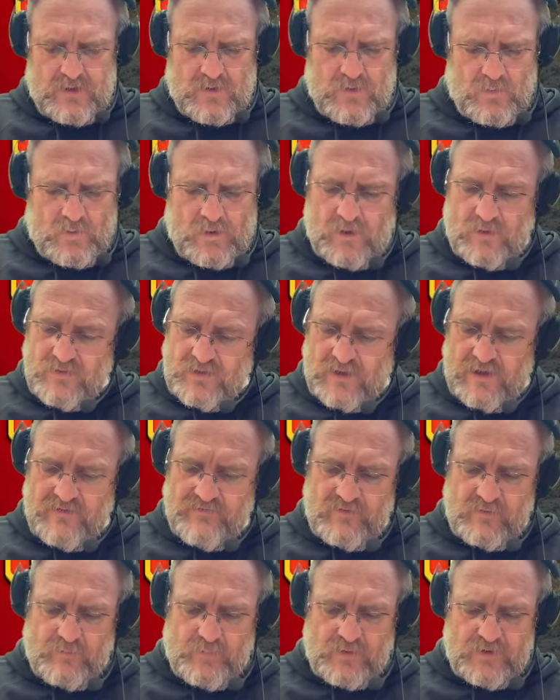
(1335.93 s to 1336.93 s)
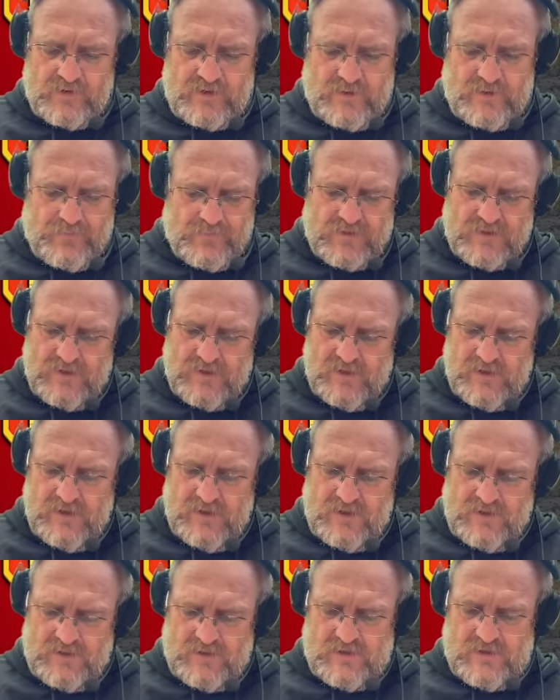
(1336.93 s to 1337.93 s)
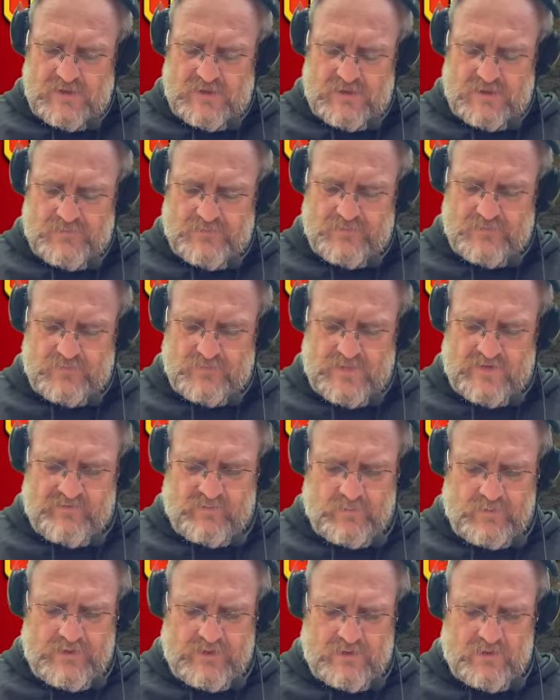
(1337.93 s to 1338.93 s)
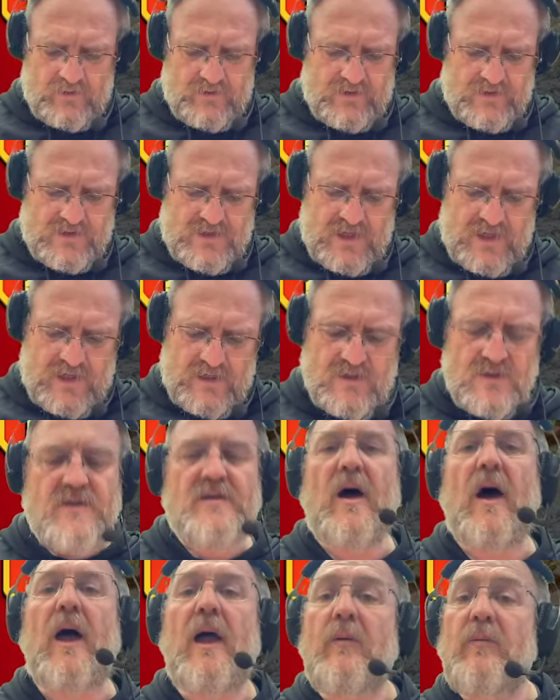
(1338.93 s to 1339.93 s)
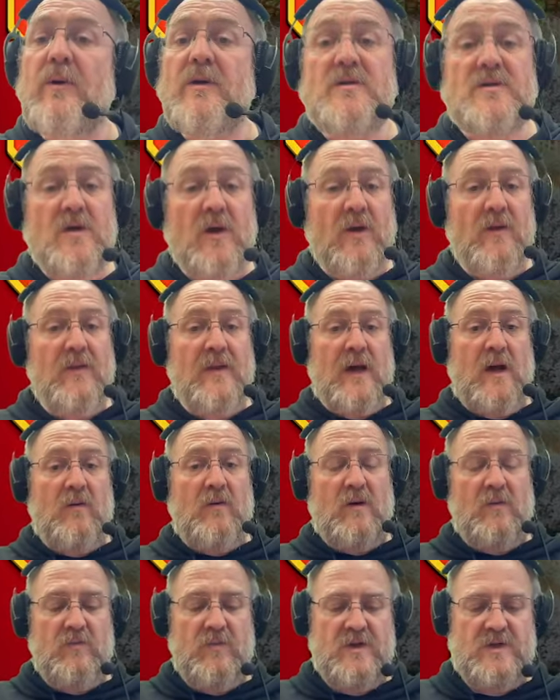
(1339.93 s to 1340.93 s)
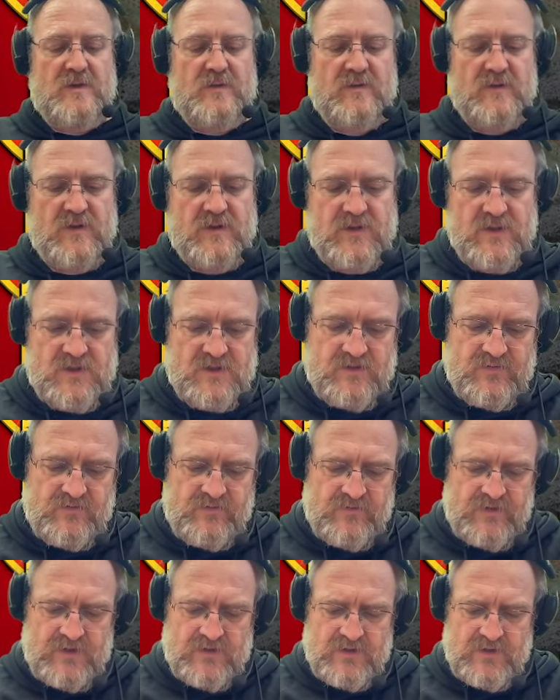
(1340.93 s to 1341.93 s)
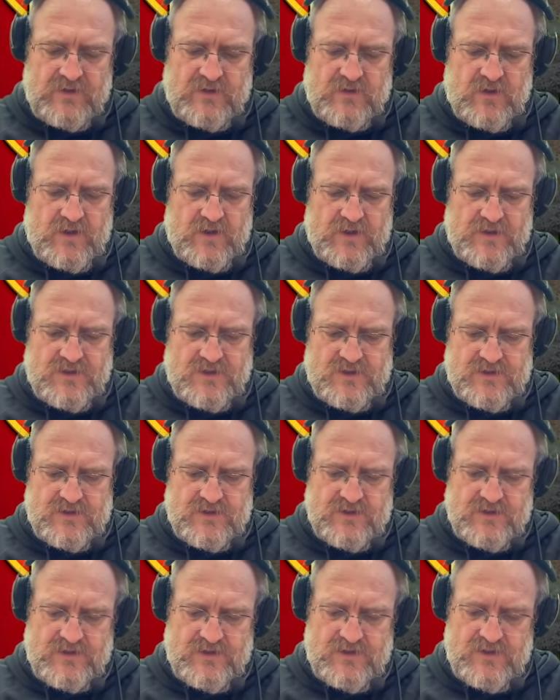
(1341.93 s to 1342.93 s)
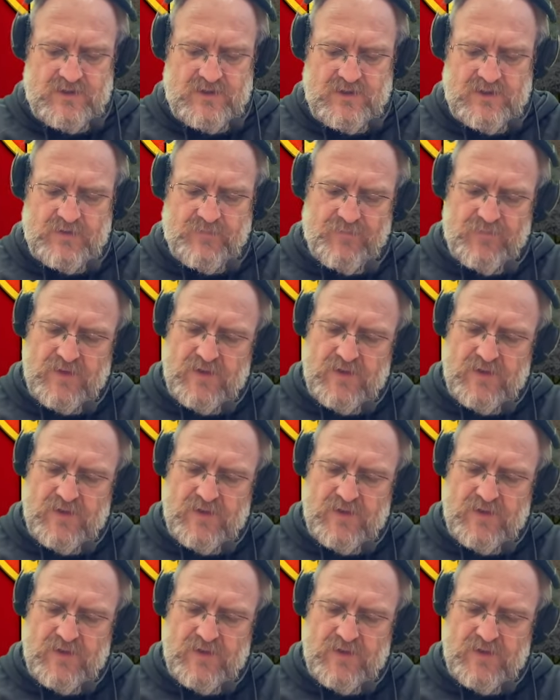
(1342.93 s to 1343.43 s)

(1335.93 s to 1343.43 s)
Well done, everybody. Everybody got the 10 diamonds on that one, which was very nice indeed.